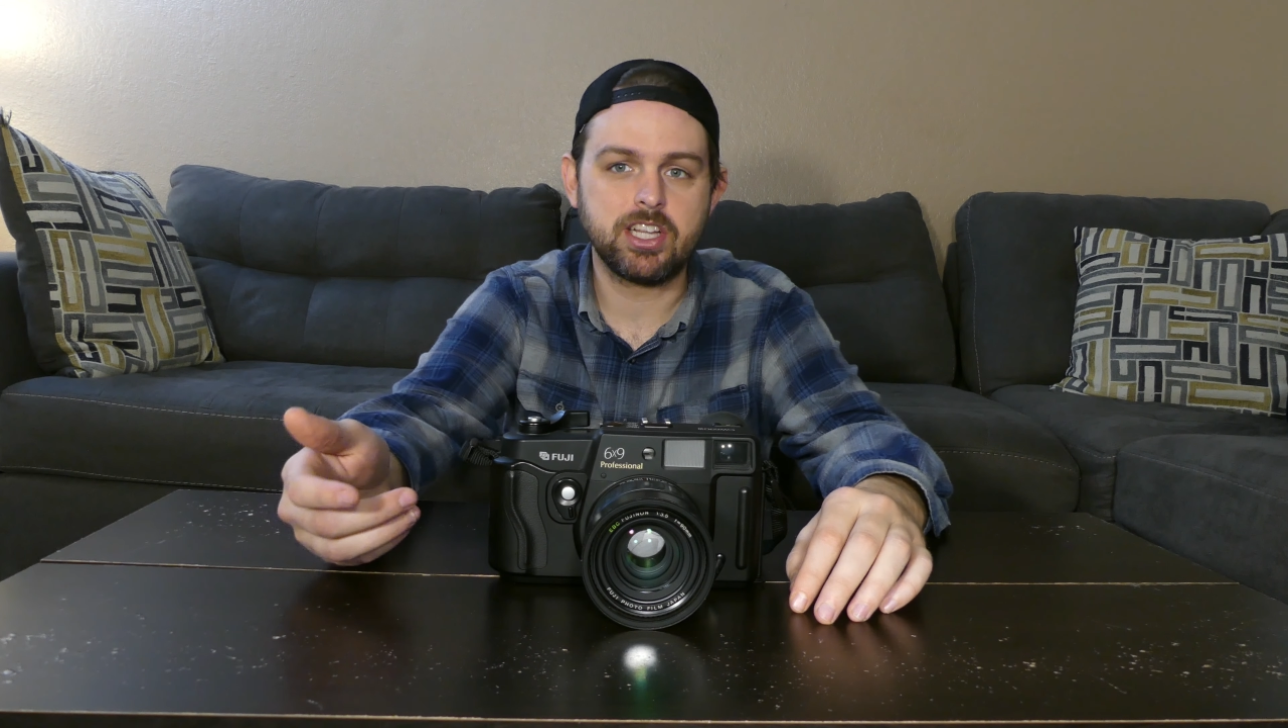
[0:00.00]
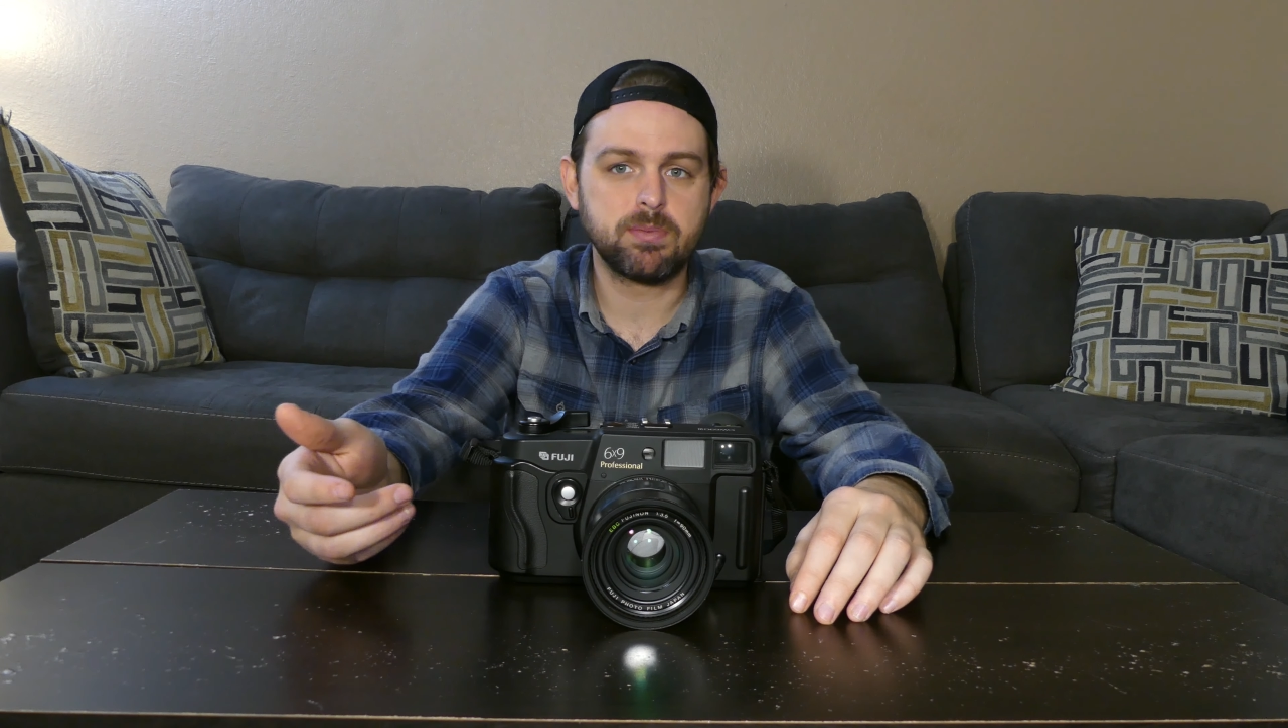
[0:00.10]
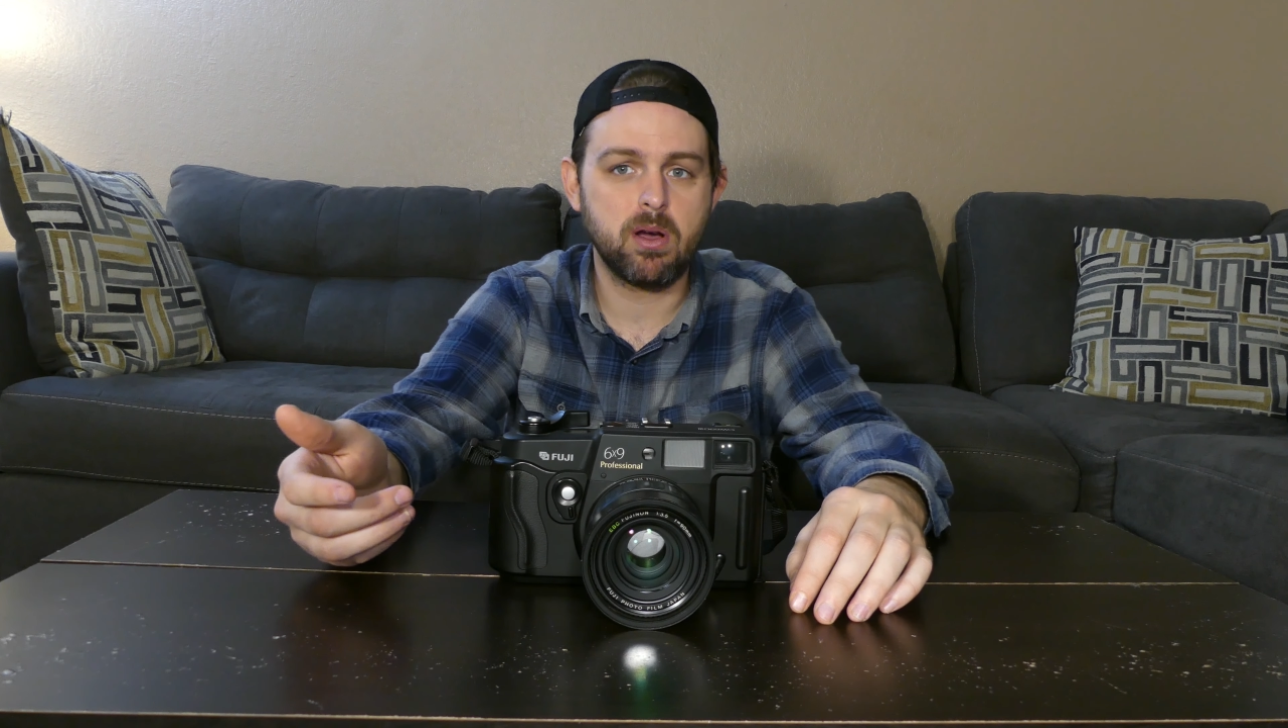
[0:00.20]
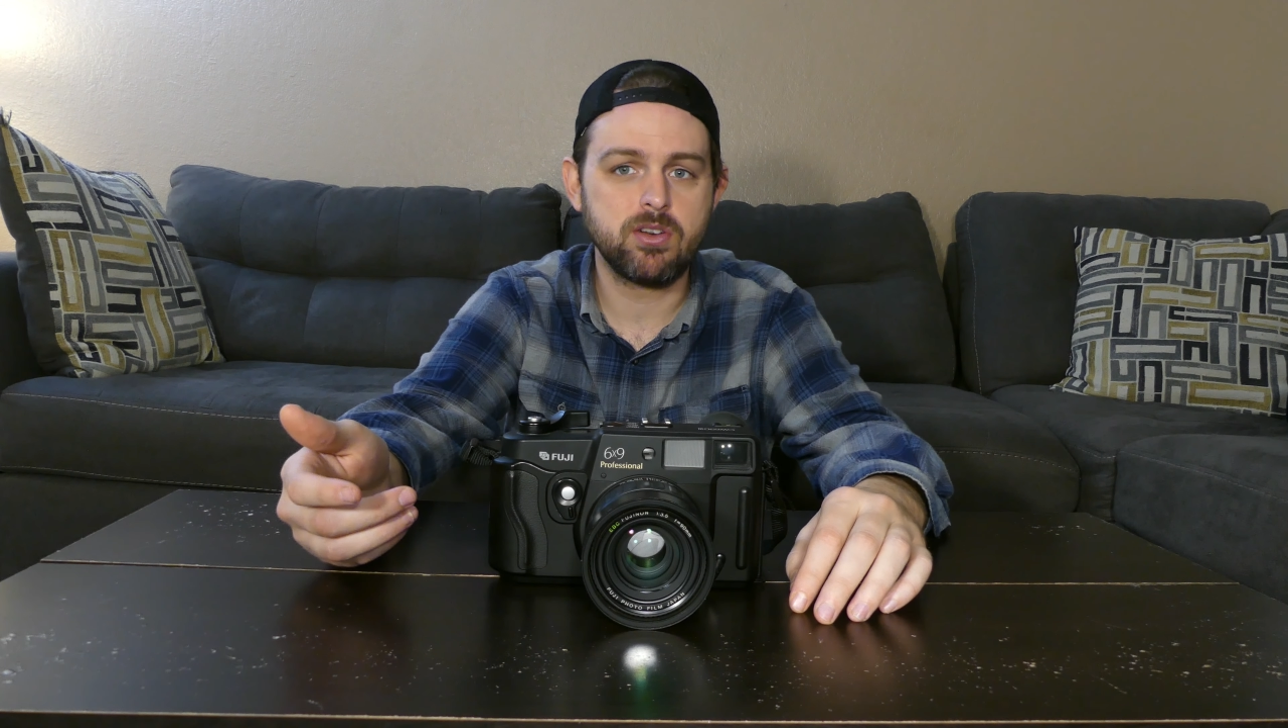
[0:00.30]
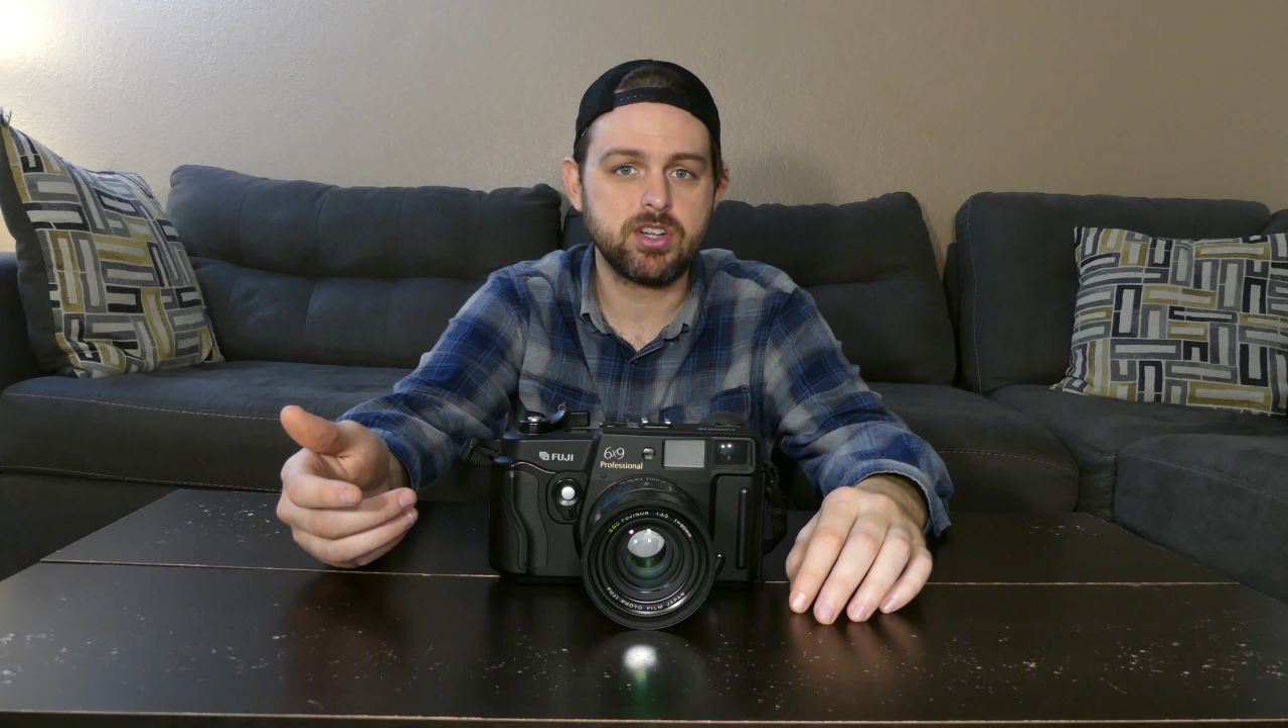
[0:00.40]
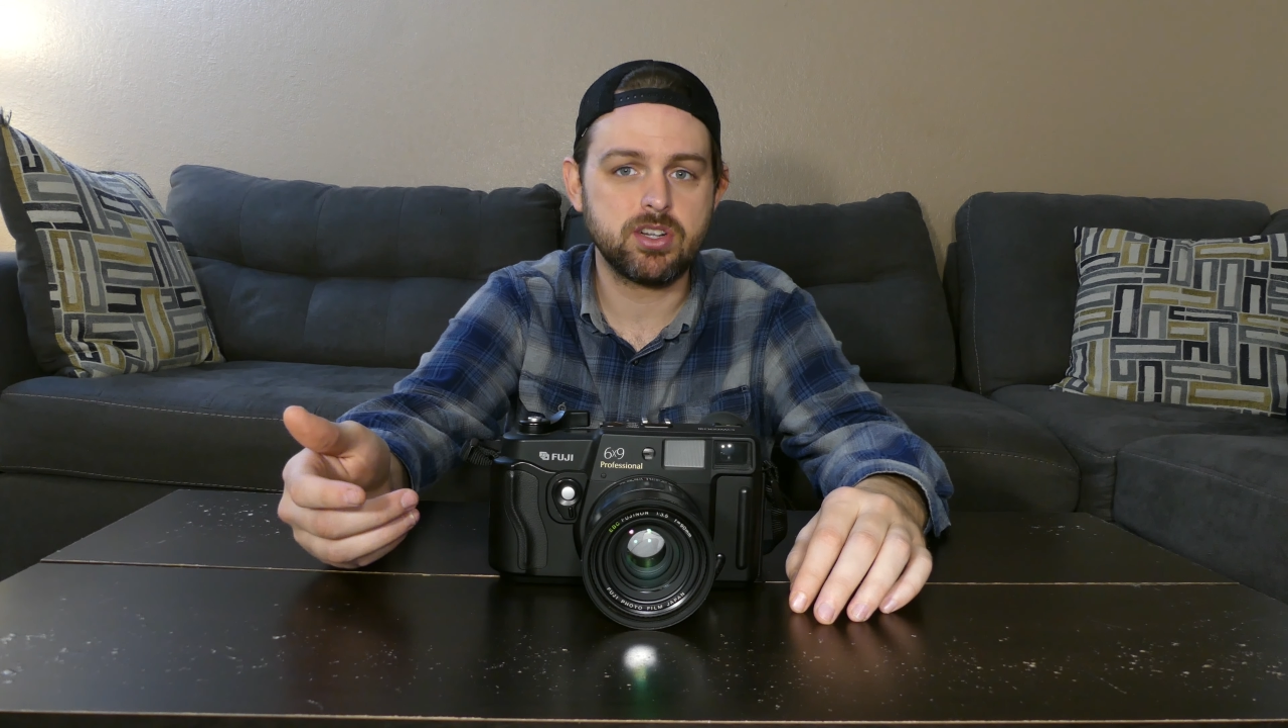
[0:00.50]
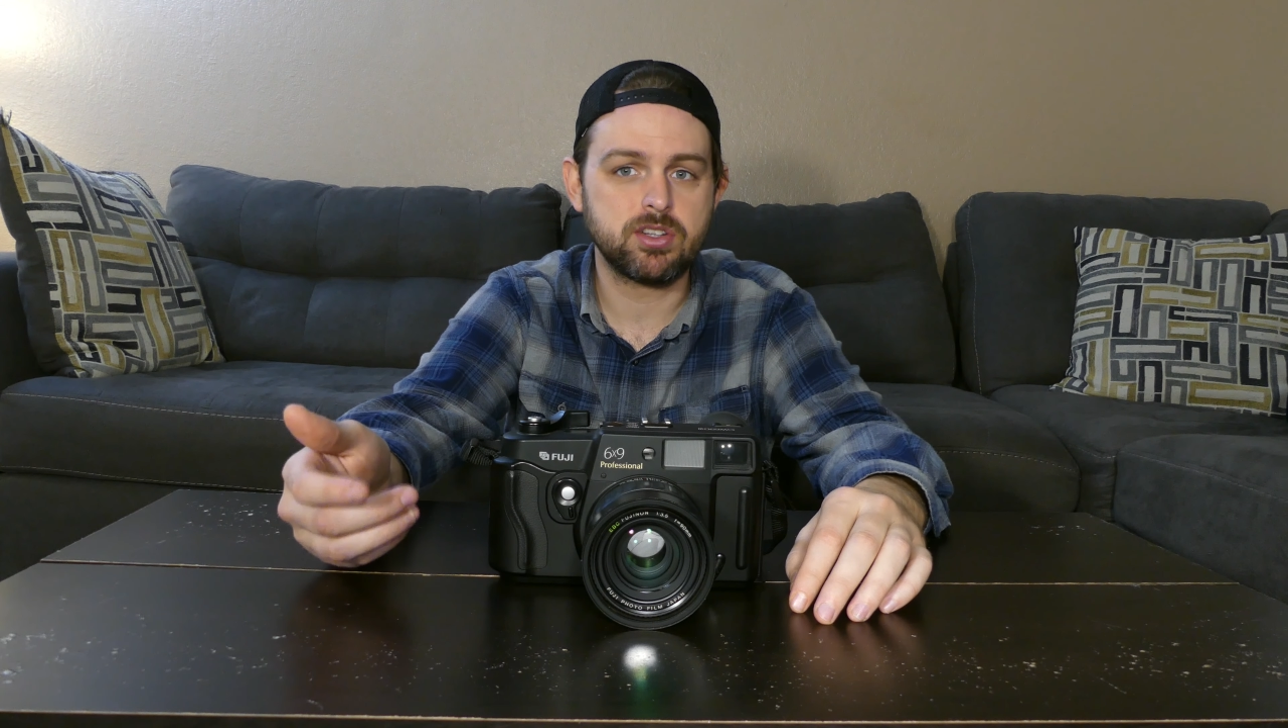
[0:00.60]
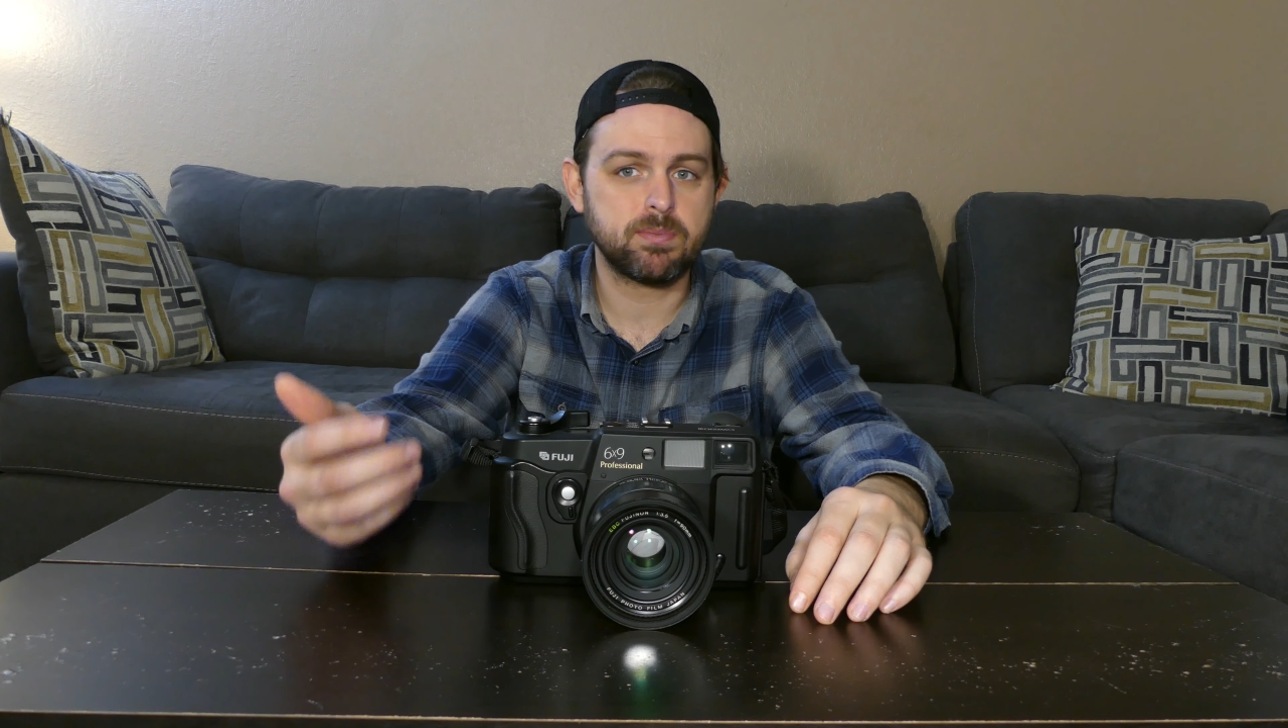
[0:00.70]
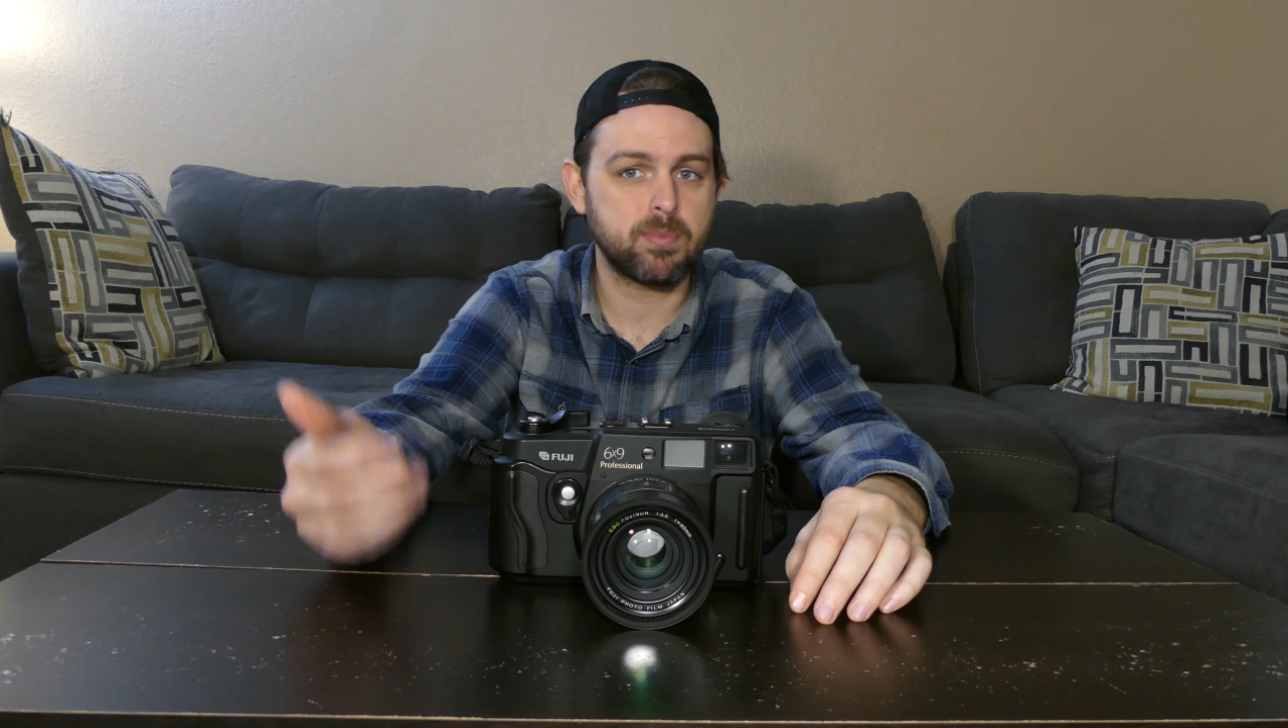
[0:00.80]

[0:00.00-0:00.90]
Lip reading: exposures